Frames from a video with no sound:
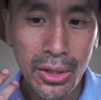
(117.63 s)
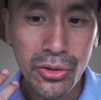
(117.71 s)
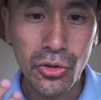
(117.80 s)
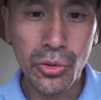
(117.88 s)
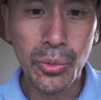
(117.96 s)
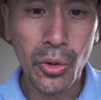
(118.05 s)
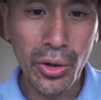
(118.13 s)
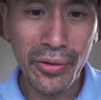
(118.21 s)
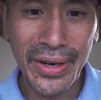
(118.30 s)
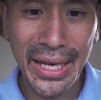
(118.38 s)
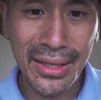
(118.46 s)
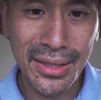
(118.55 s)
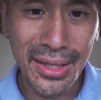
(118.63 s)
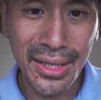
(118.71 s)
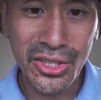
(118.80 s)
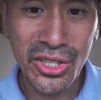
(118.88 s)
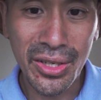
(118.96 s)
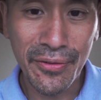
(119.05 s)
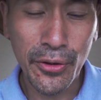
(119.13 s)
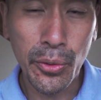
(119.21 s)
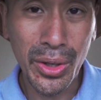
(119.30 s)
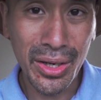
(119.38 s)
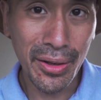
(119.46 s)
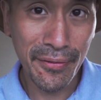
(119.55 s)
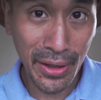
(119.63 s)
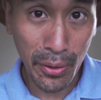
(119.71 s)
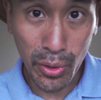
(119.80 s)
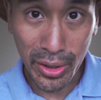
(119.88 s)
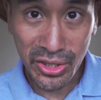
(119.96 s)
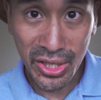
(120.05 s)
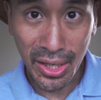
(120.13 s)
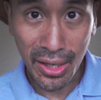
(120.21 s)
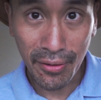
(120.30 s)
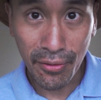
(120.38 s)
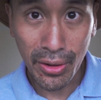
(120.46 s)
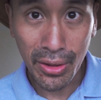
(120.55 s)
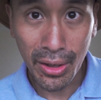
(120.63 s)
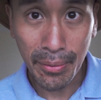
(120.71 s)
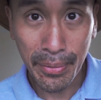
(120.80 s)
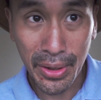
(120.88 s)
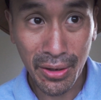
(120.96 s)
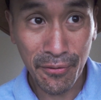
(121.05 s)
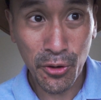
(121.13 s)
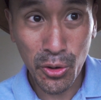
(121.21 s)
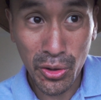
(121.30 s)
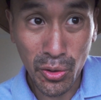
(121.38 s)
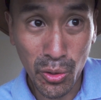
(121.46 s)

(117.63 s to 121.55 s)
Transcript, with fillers: do more validation if you want if they want to check everything. But if you're an